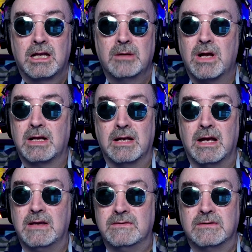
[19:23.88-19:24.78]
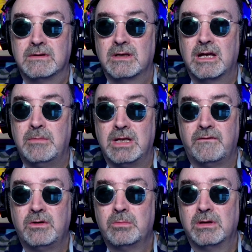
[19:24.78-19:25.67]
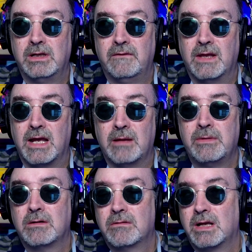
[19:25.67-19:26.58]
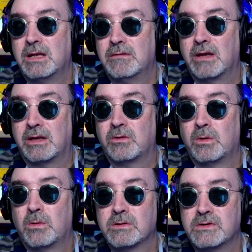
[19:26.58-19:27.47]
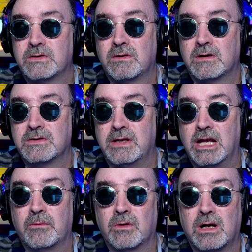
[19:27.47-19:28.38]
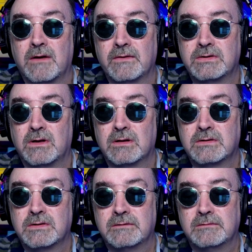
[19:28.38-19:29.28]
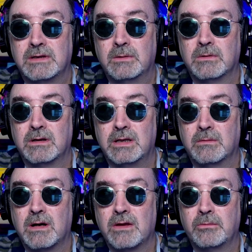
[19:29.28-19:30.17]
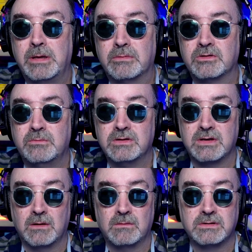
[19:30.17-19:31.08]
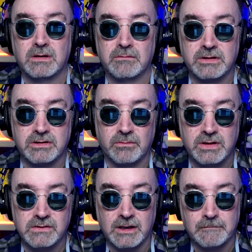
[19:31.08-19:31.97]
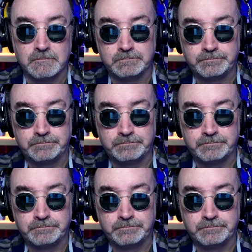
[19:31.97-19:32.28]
Come on, guys. I mean, if you believe that, I mean, granted, like three quarters of the songs in the album were cover songs. They were they were other people's music. It wasn't original music.